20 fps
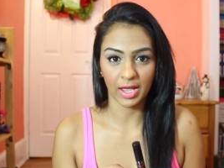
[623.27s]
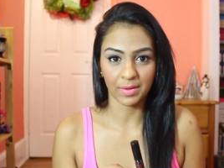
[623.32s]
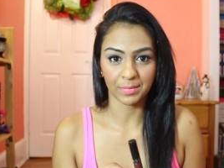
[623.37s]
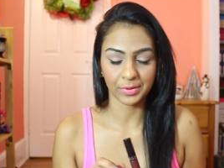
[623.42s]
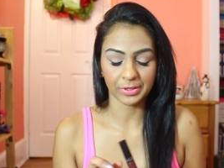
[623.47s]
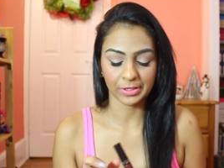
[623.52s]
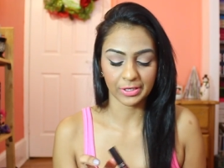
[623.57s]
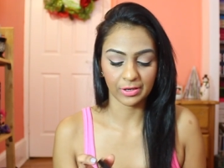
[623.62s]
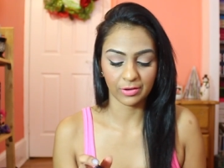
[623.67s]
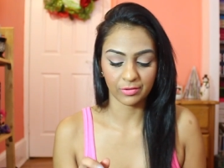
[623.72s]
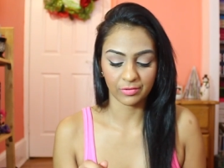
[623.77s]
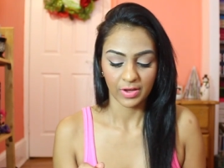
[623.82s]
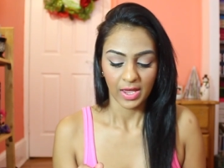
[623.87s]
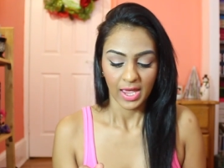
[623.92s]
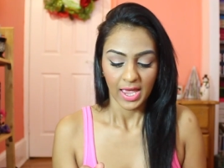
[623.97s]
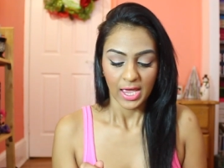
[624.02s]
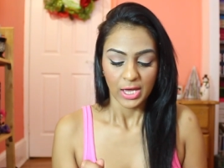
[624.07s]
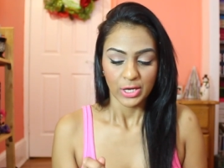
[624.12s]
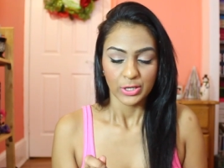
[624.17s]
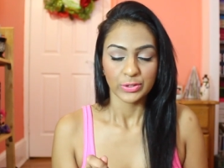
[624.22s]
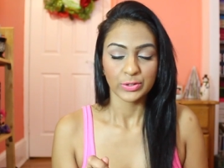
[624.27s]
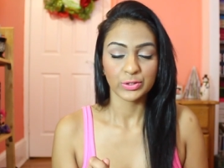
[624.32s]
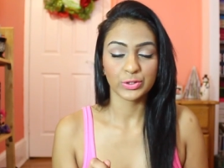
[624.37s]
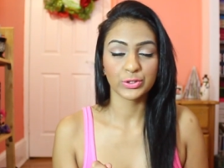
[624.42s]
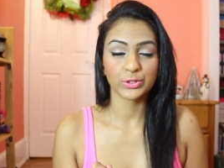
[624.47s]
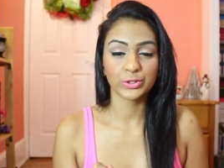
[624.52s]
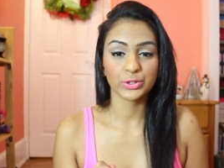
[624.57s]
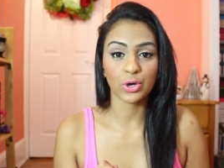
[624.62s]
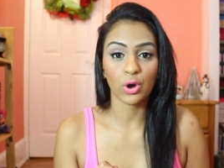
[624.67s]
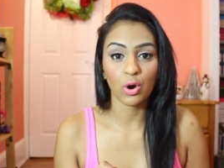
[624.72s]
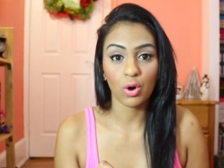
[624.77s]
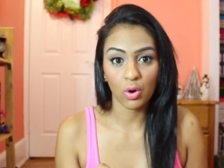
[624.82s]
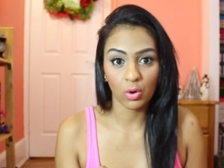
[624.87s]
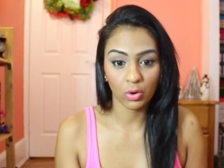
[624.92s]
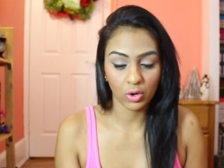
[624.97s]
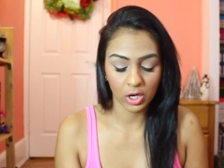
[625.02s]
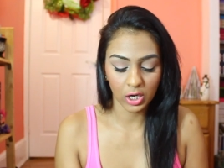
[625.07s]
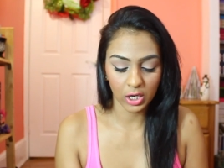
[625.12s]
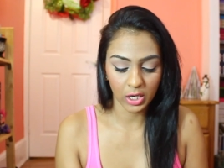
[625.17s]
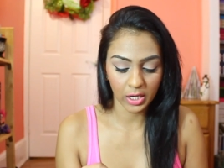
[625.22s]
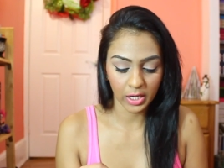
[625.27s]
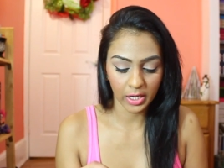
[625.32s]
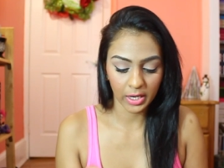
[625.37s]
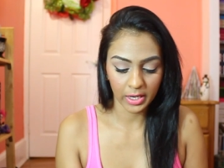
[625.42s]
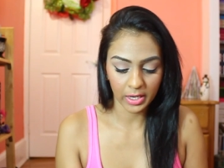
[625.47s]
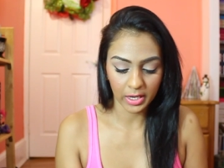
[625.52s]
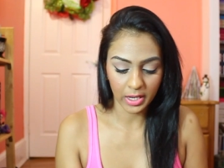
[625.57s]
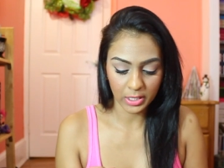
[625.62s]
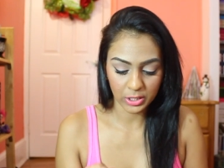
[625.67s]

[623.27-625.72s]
I believe so good.